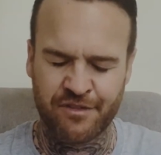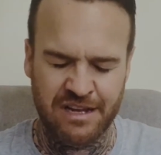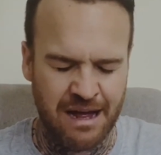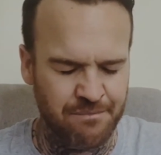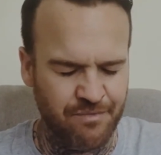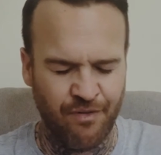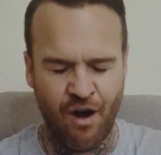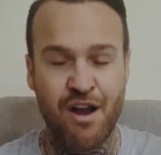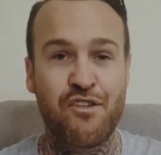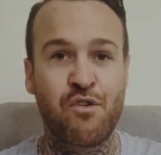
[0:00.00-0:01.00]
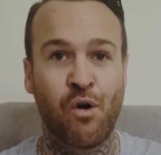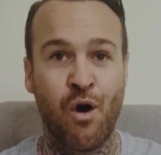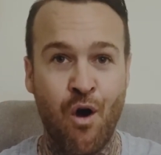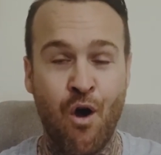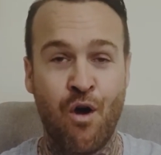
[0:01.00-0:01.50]
Come find your
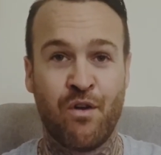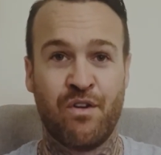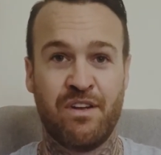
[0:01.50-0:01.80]
herd